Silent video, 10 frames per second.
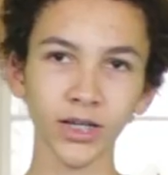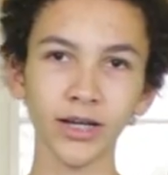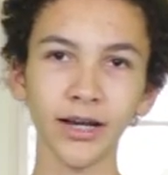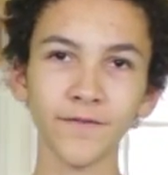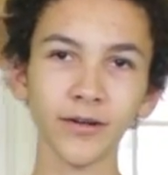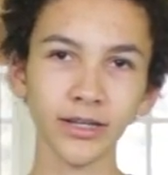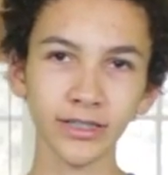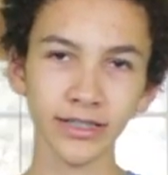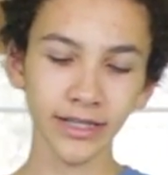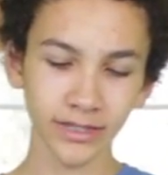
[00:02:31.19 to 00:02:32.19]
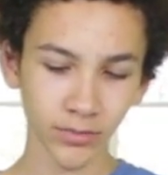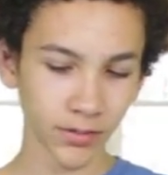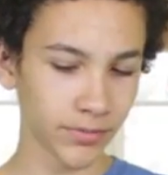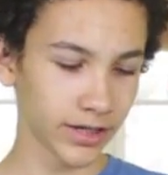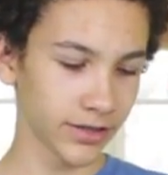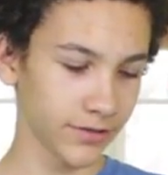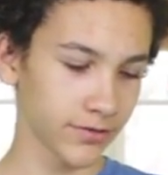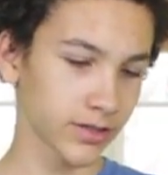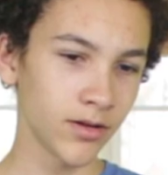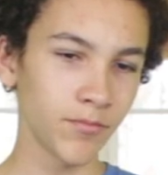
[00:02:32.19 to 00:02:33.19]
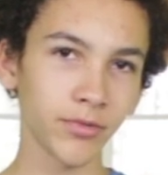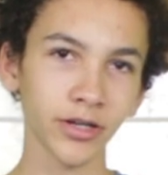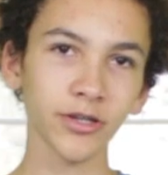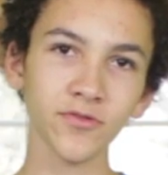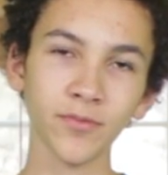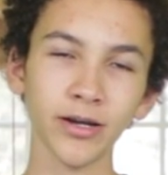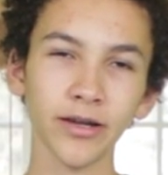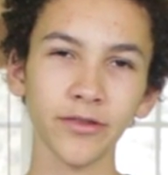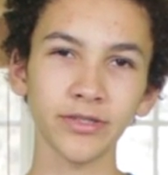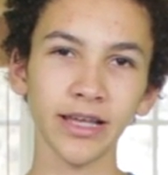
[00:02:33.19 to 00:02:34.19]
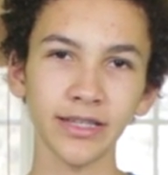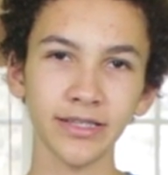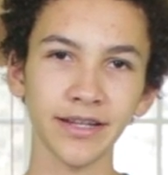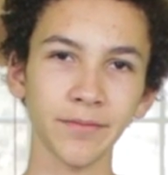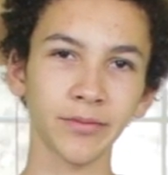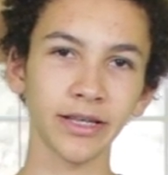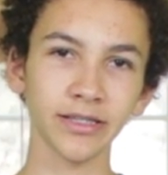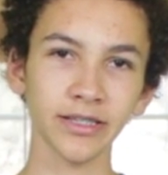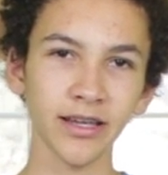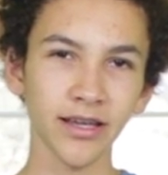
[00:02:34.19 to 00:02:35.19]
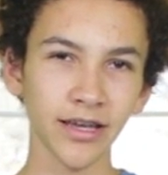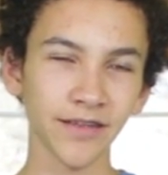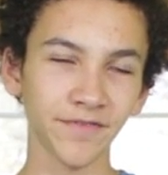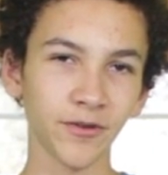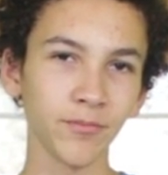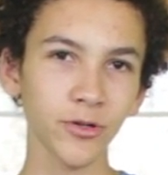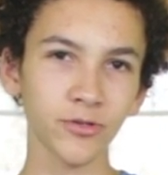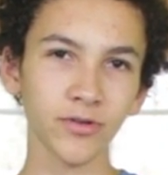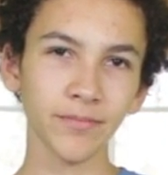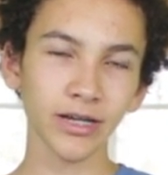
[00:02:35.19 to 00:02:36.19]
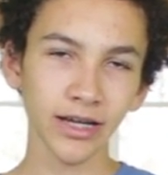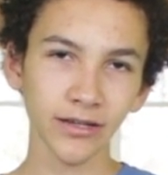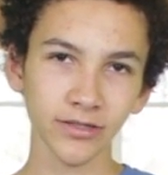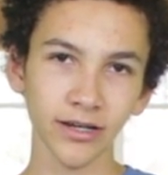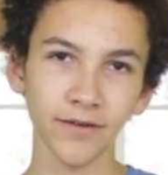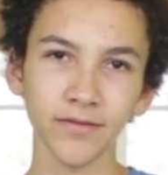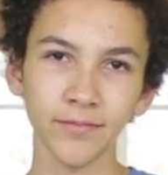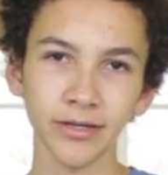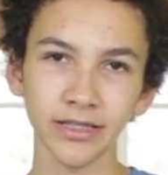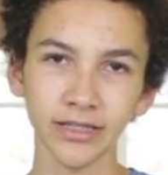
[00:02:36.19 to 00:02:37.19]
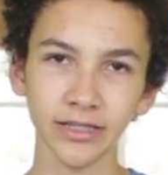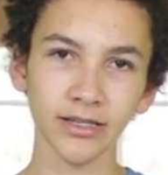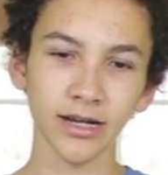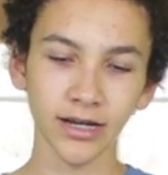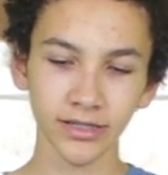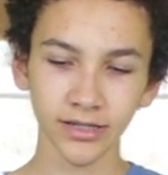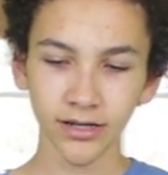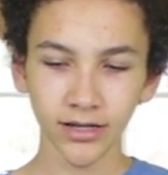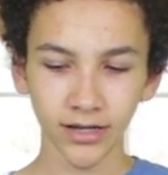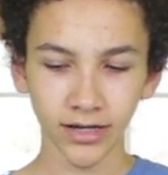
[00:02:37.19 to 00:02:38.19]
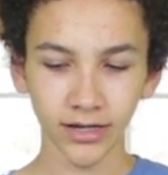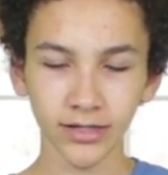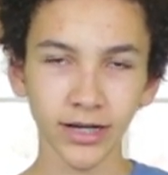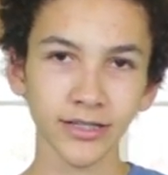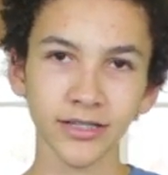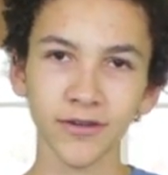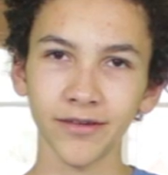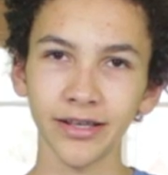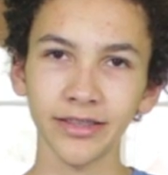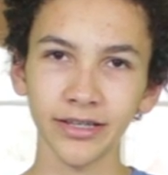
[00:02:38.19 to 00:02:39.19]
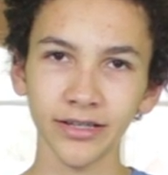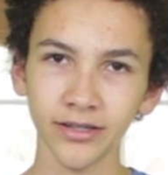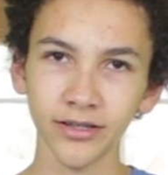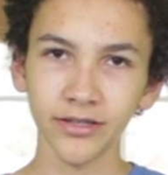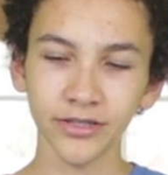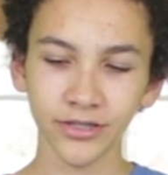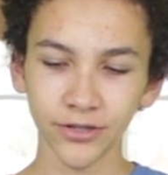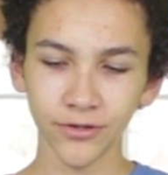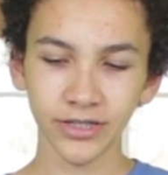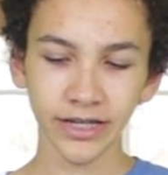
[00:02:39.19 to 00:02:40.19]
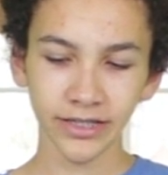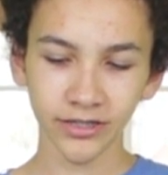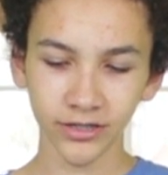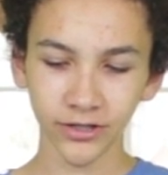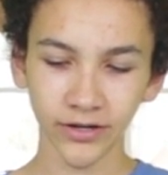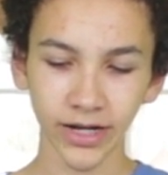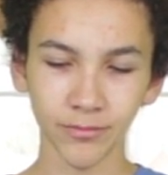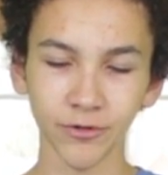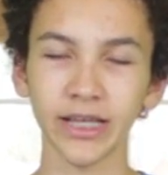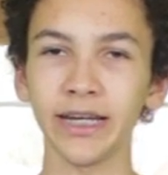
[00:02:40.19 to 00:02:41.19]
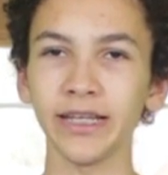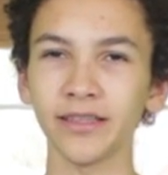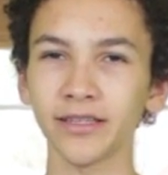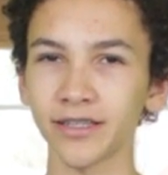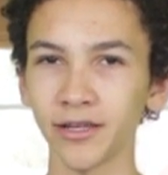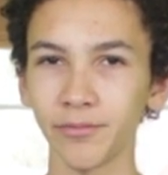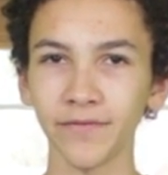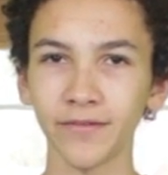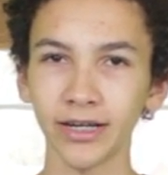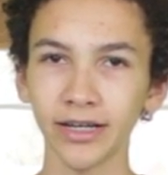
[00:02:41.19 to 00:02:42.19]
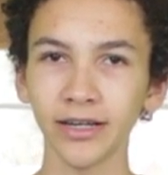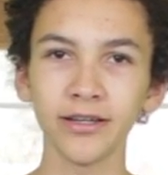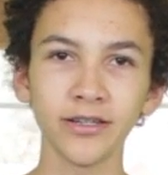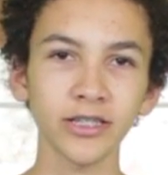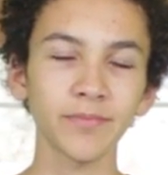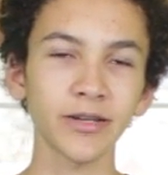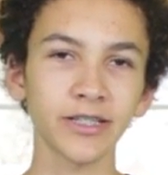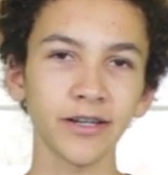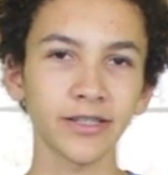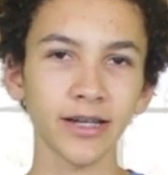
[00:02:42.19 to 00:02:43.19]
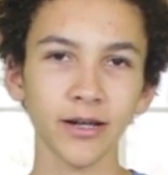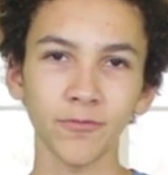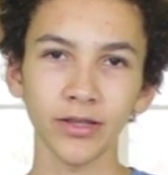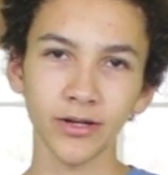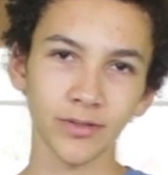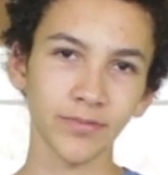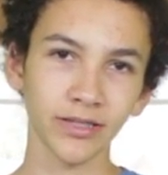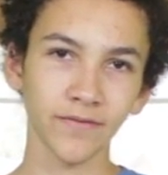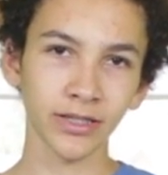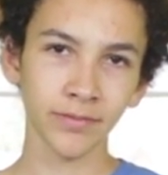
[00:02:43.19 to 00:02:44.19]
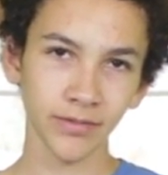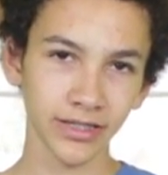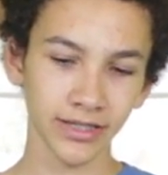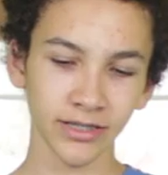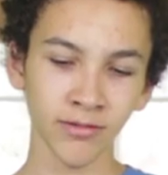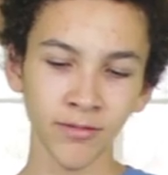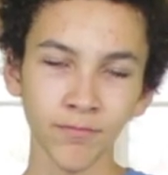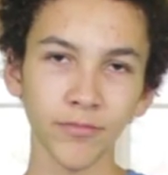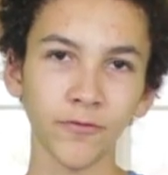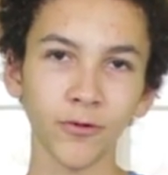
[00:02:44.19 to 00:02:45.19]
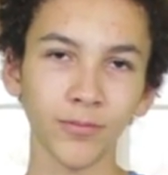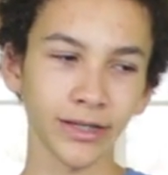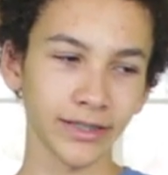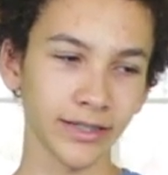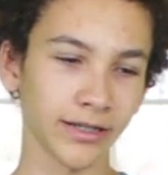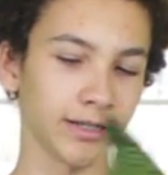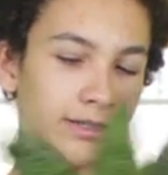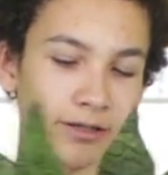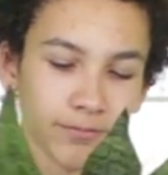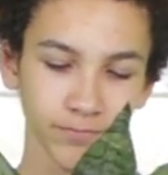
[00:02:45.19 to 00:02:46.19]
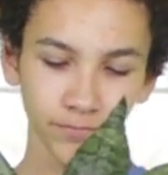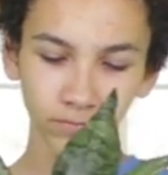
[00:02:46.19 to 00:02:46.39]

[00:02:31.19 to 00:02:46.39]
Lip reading: I forgot to say this about pothos, but it goes for pothos and snake plants. And for most reptiles and amphibians, it's not toxic or anything. So chances are your animal can eat this and they'll be fine. Just make sure you check with your specific species before planting it in there.